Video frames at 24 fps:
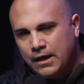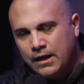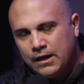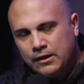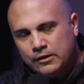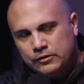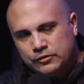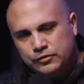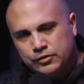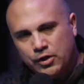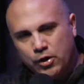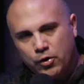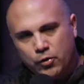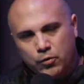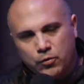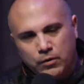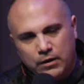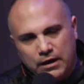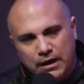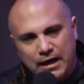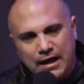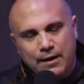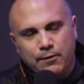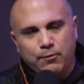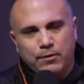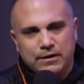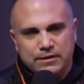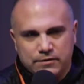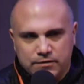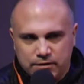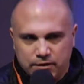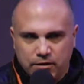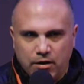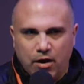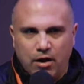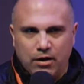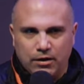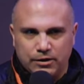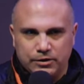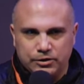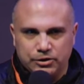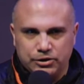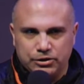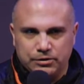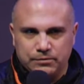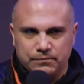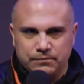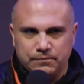So I went to
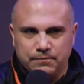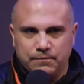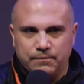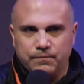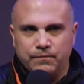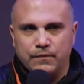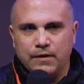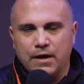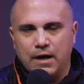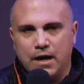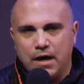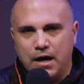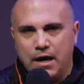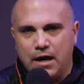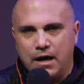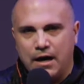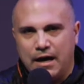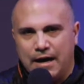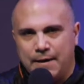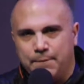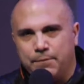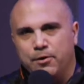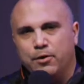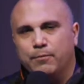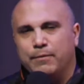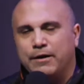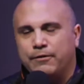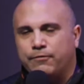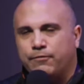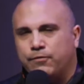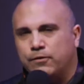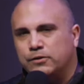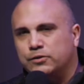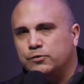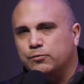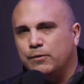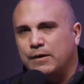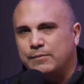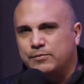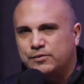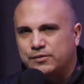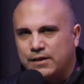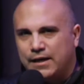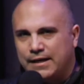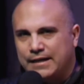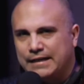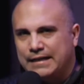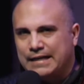college. I built my first
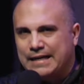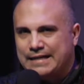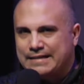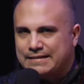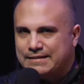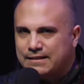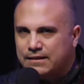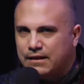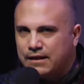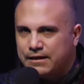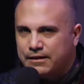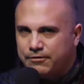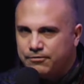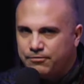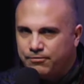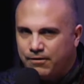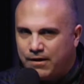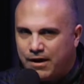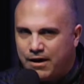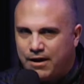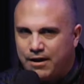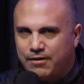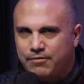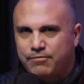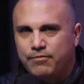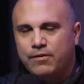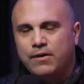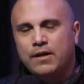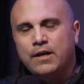website in 1995.